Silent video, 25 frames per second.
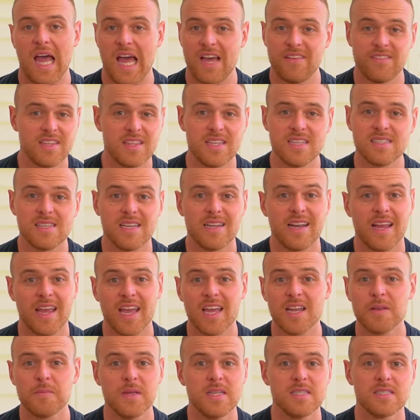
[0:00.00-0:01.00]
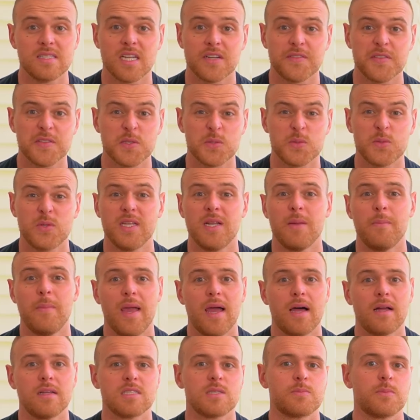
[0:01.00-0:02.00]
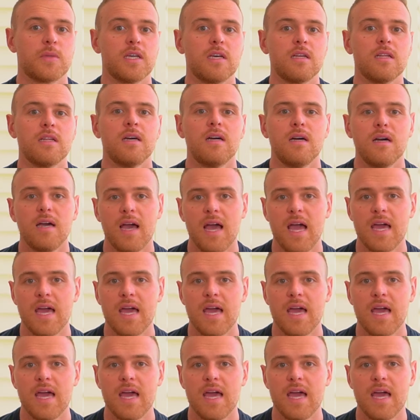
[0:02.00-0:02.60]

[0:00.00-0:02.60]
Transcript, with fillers: Having these on hand means the difference between a balanced meal